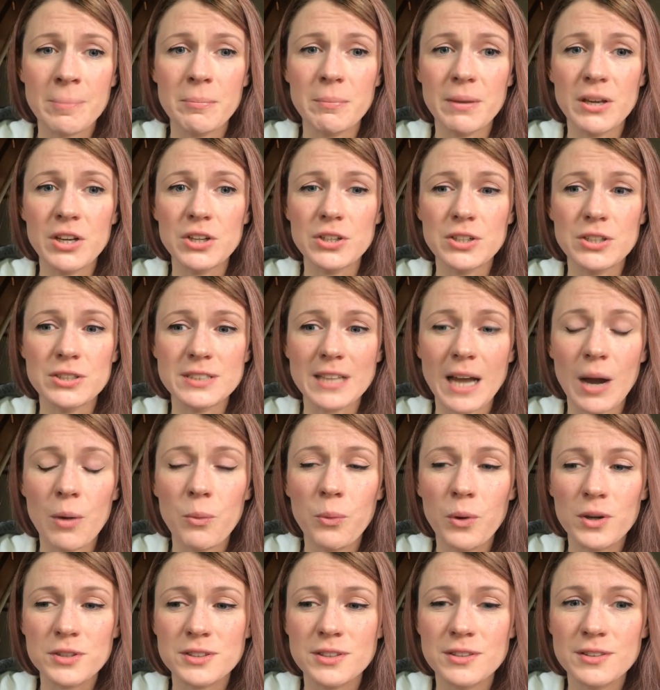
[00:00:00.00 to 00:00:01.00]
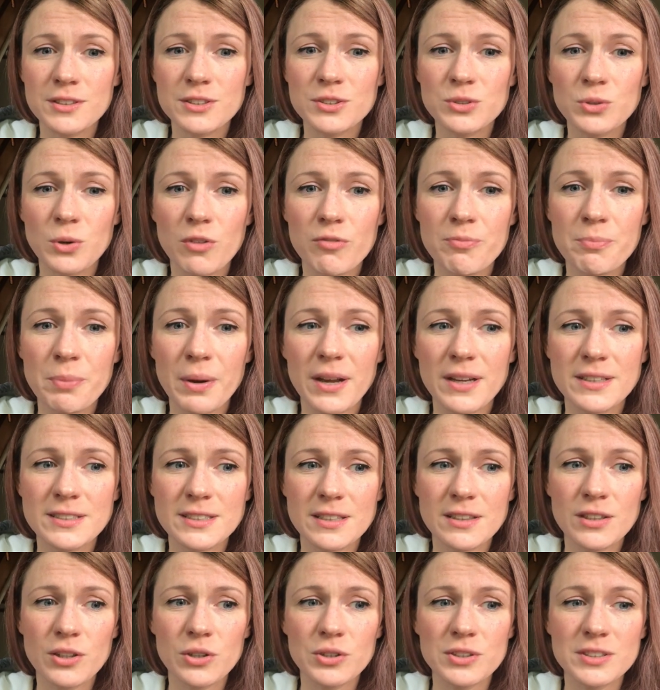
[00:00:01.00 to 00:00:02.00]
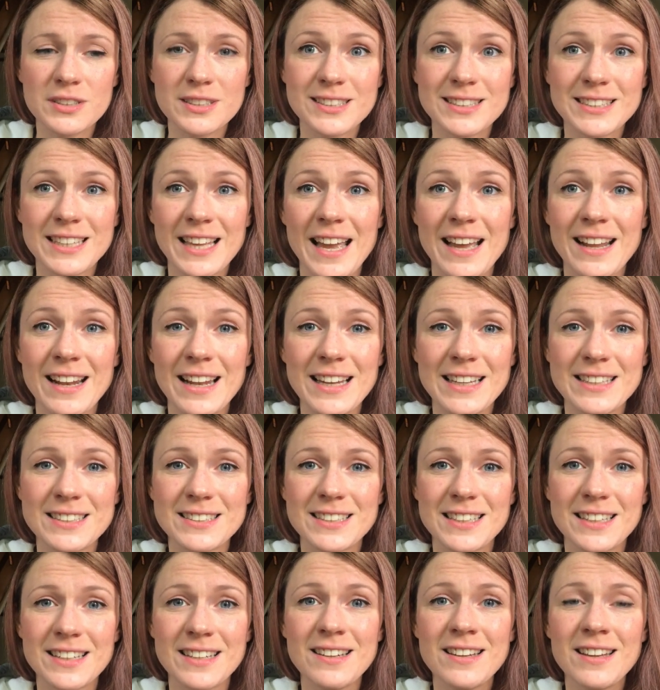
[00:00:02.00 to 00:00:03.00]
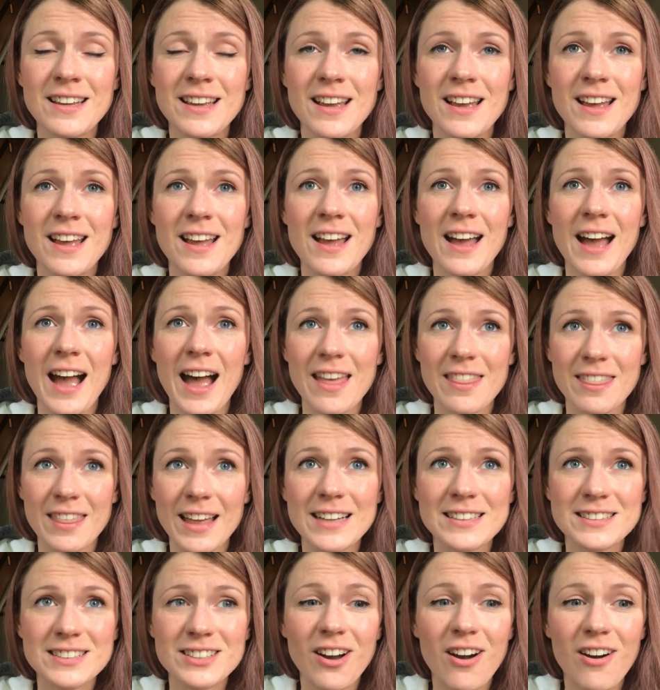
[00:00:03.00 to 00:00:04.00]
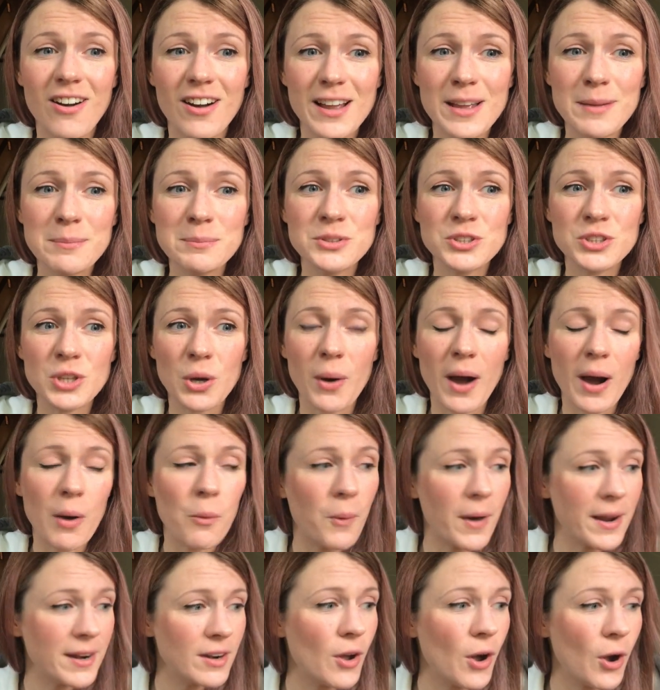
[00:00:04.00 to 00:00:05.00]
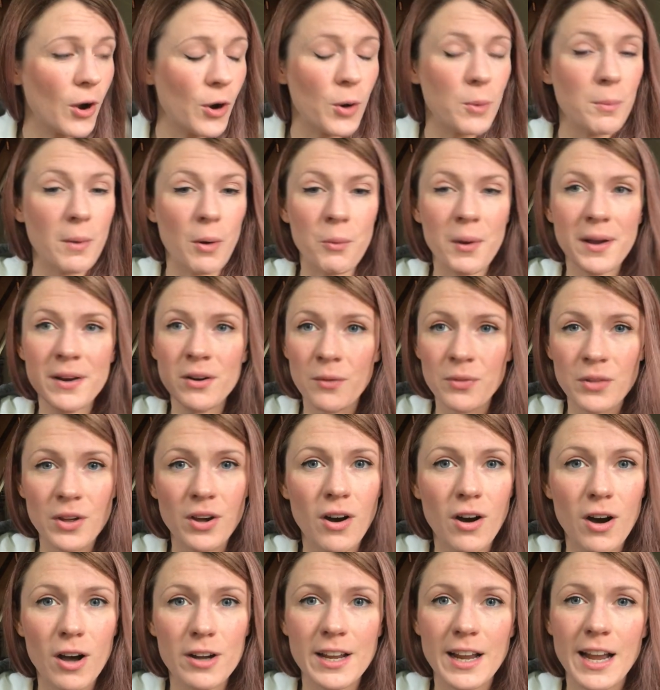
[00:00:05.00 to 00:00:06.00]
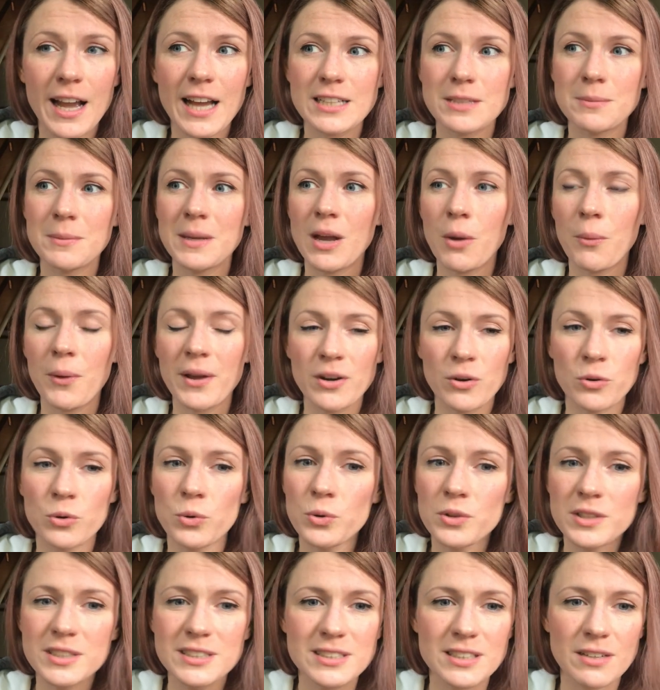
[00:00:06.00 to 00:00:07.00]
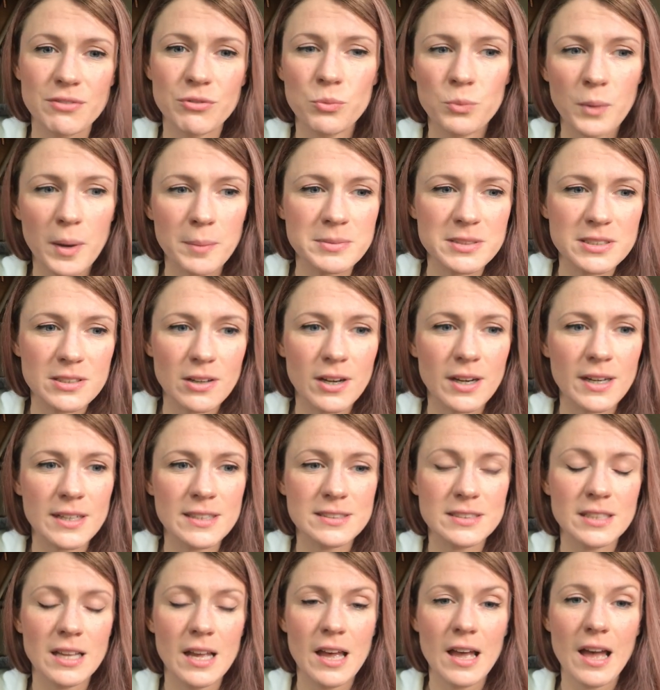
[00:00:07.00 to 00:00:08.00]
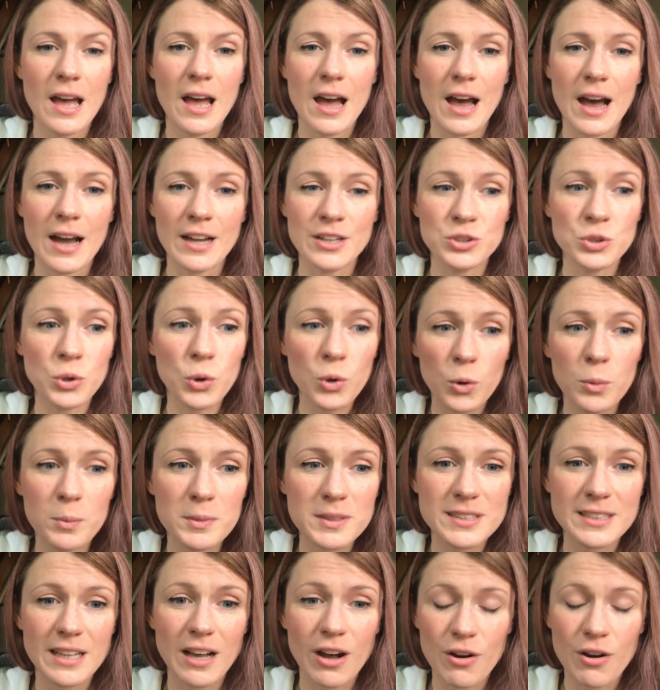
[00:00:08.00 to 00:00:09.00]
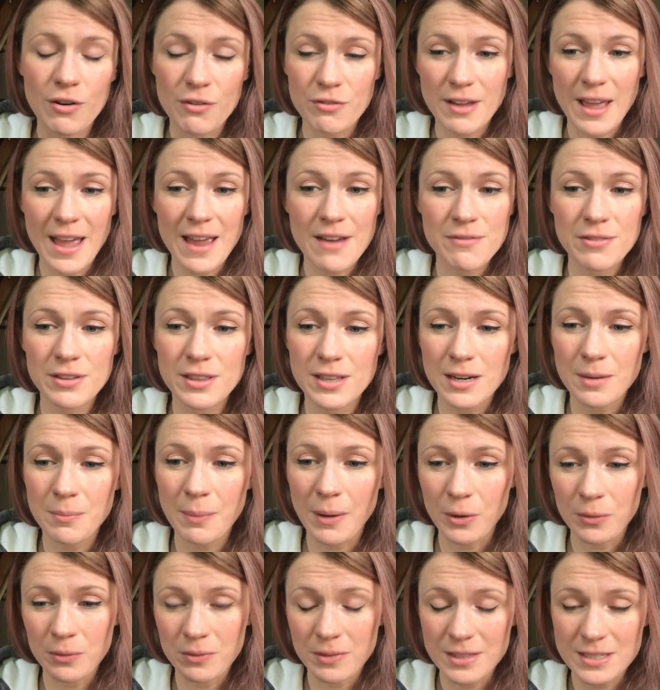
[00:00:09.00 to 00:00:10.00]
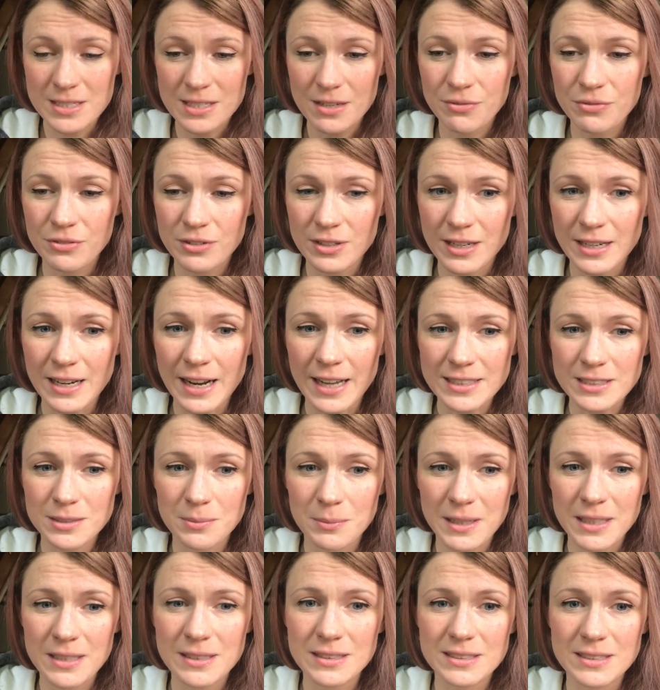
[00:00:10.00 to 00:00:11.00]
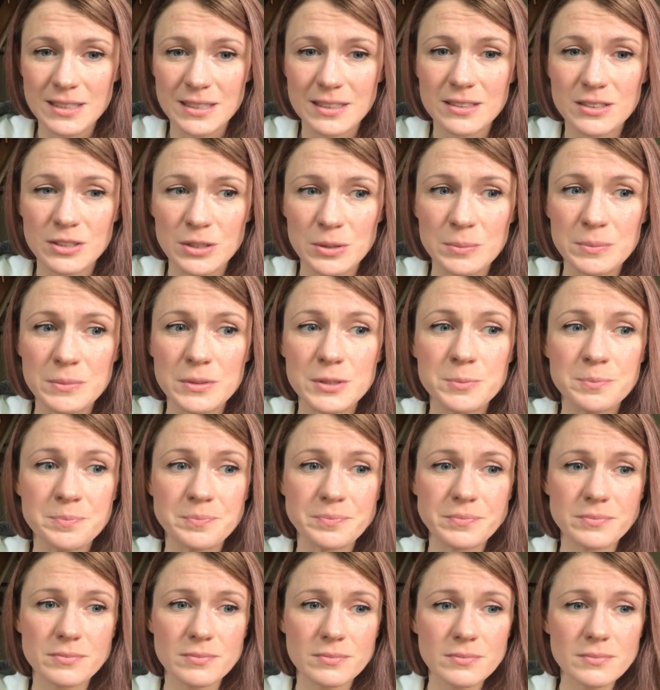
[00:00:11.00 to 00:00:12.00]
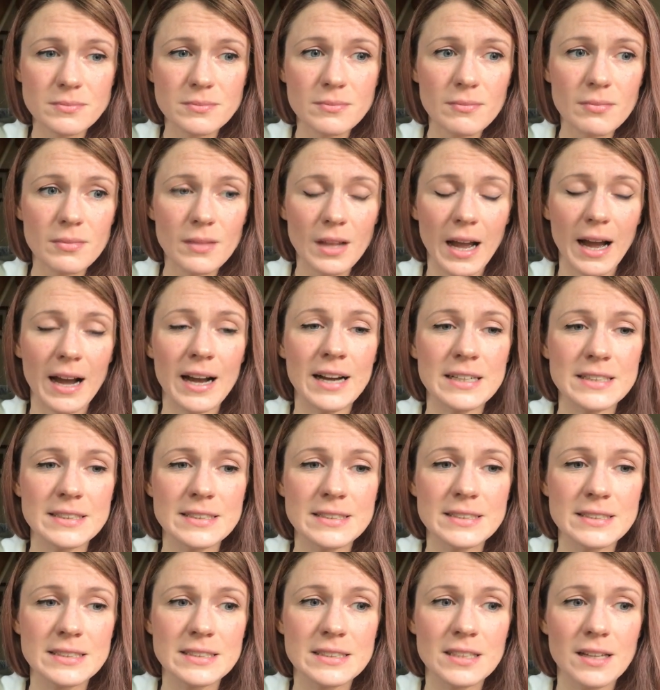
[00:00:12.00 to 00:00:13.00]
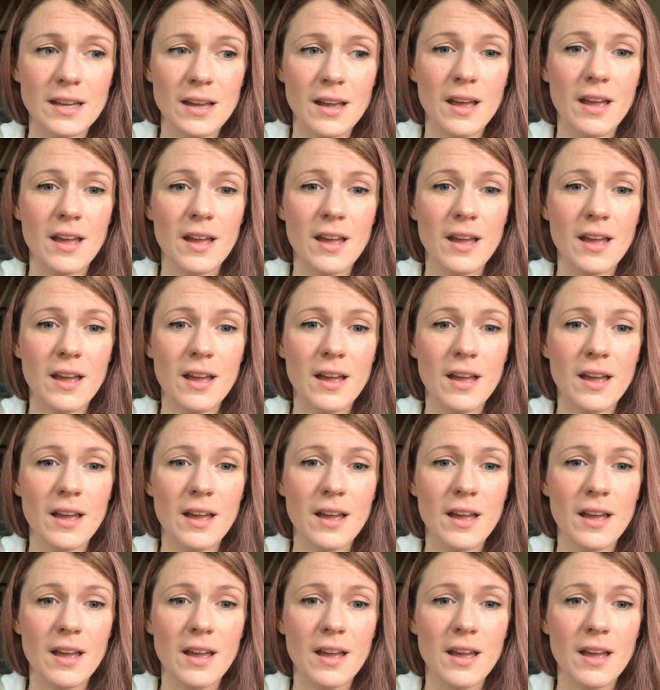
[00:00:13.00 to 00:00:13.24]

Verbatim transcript: because I wasn't the sort of person that could sit and listen at that time. So I went home, I went on the Khan Academy, I went on all these different websites, I taught myself everything about the different anatomy and the systems. And